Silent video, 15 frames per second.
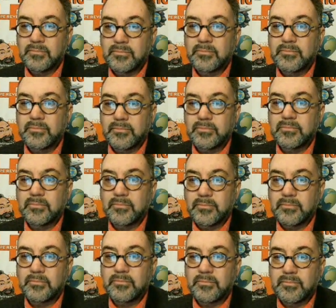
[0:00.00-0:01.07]

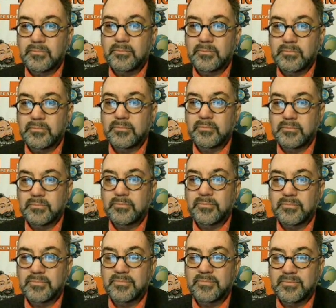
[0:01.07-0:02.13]

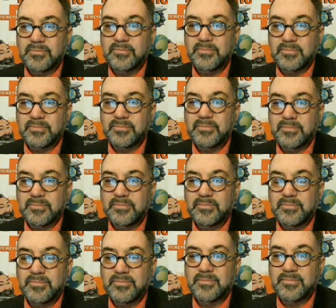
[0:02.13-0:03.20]

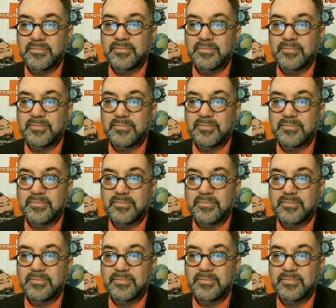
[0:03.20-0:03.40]
The person shown says nothing.